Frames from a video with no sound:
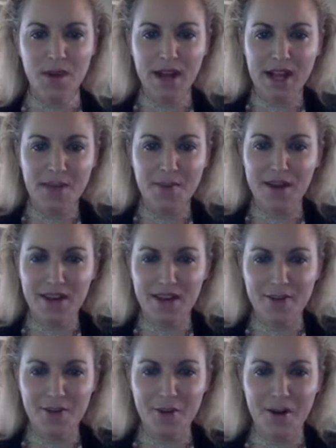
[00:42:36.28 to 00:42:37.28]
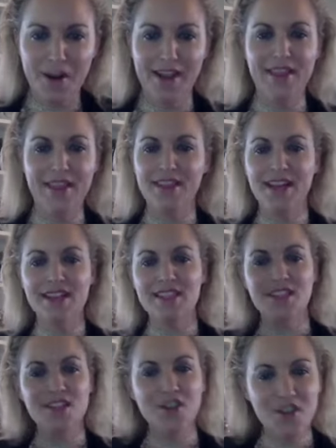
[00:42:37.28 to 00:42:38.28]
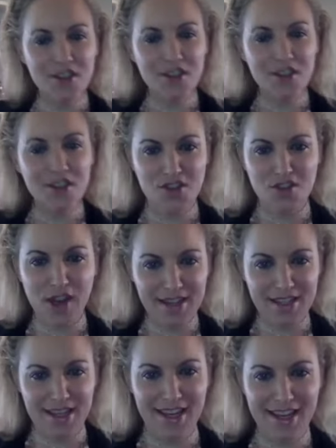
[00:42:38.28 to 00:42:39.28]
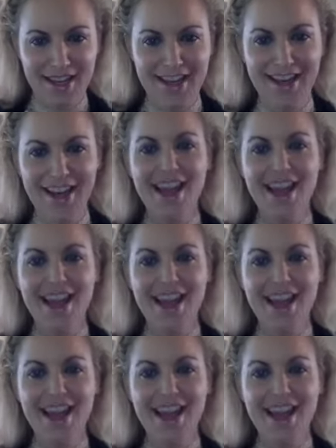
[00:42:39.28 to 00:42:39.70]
I come on here for? You're like distracted.